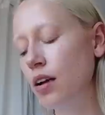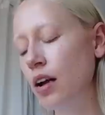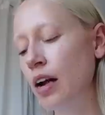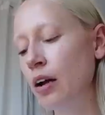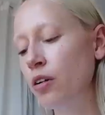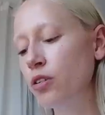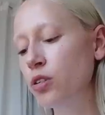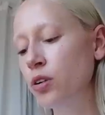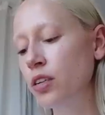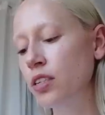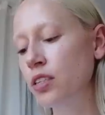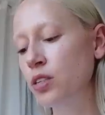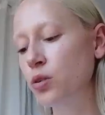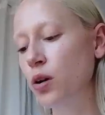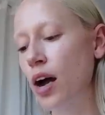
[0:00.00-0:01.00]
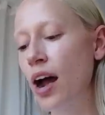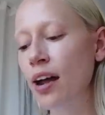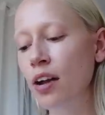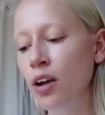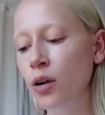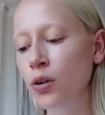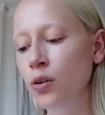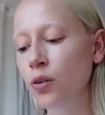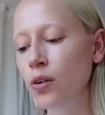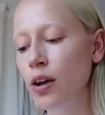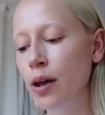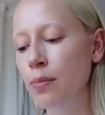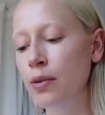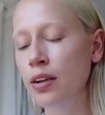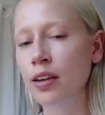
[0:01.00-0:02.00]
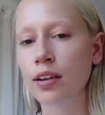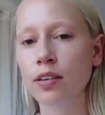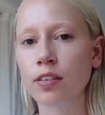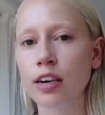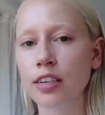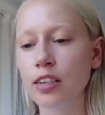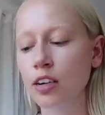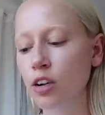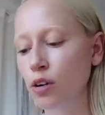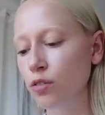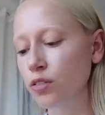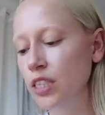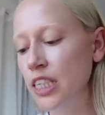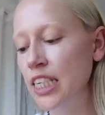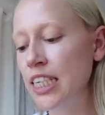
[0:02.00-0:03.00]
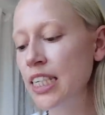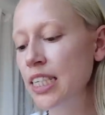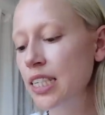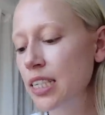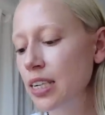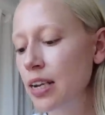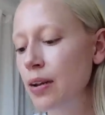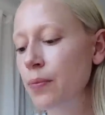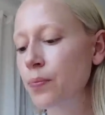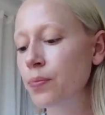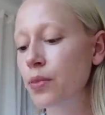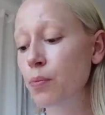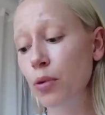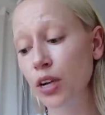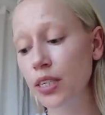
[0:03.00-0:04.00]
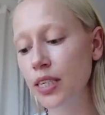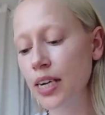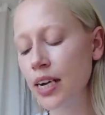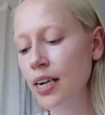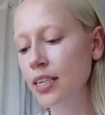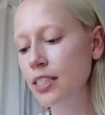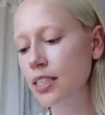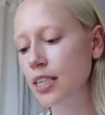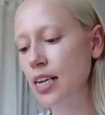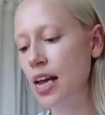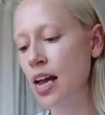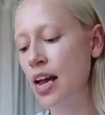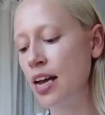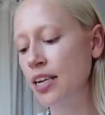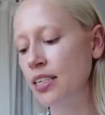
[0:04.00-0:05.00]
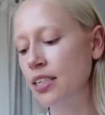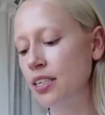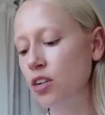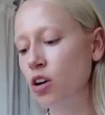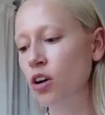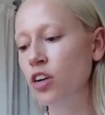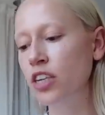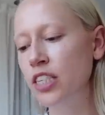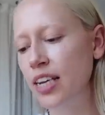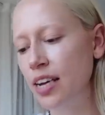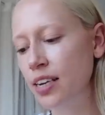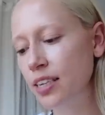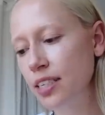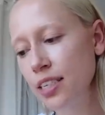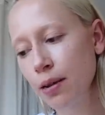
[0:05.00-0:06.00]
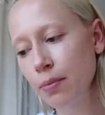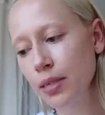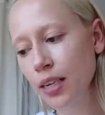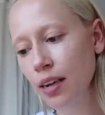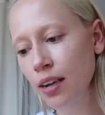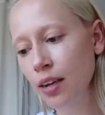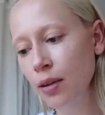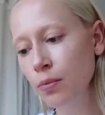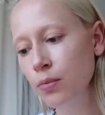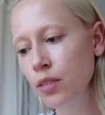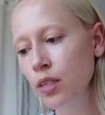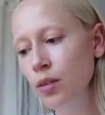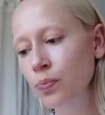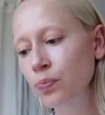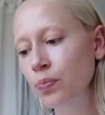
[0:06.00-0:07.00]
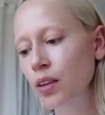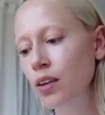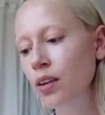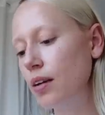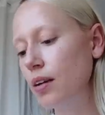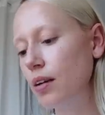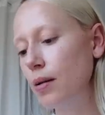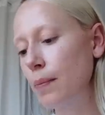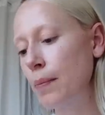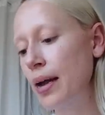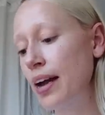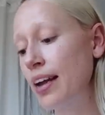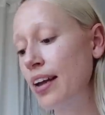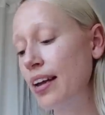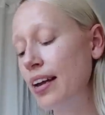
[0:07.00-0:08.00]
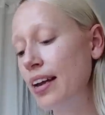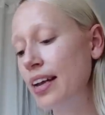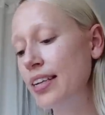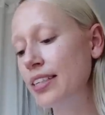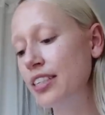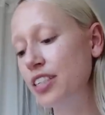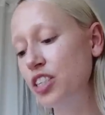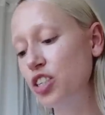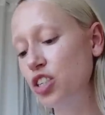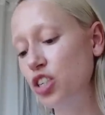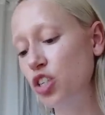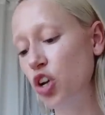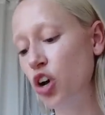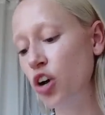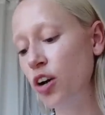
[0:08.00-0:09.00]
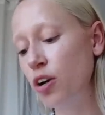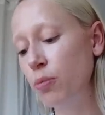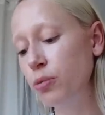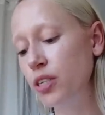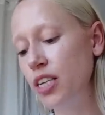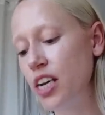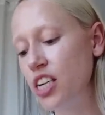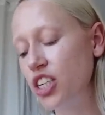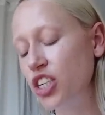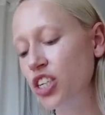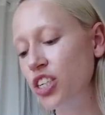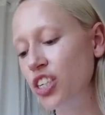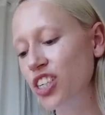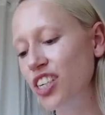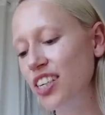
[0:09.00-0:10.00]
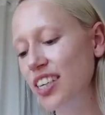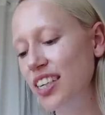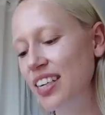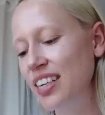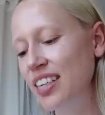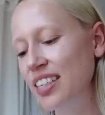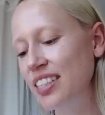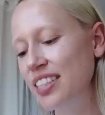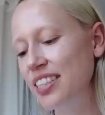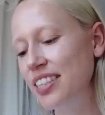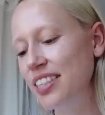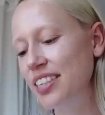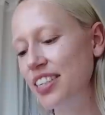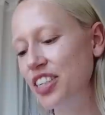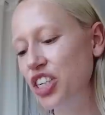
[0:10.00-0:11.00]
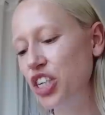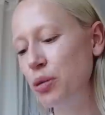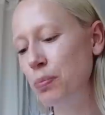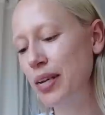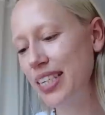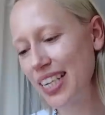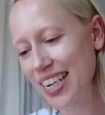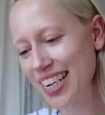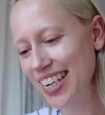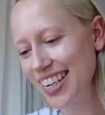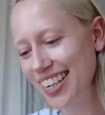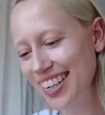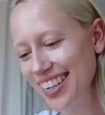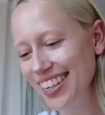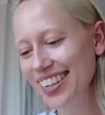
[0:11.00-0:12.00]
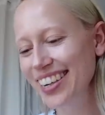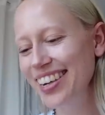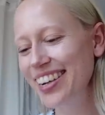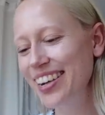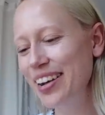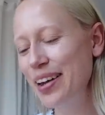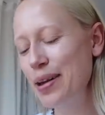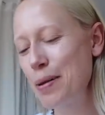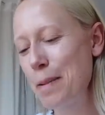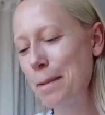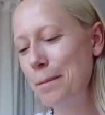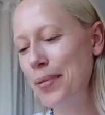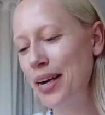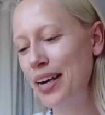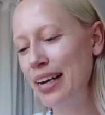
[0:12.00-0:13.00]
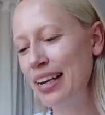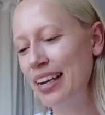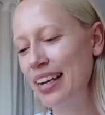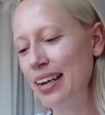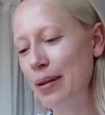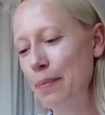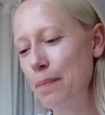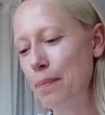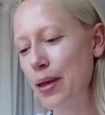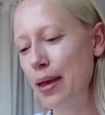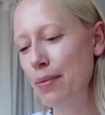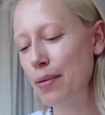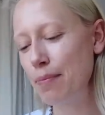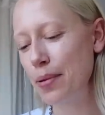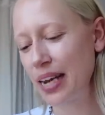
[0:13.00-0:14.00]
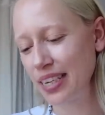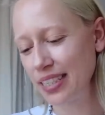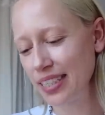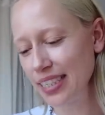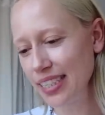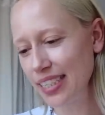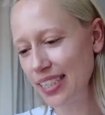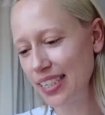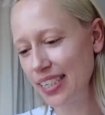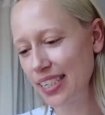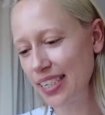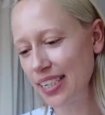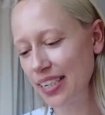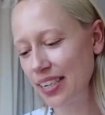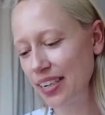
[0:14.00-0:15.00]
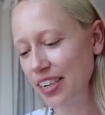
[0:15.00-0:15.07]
I also listen to High Low, Emily Ratajkowski's podcast, and Call Her Daddy sometimes. My latest song obsession is Schmetterling by Baby Benz.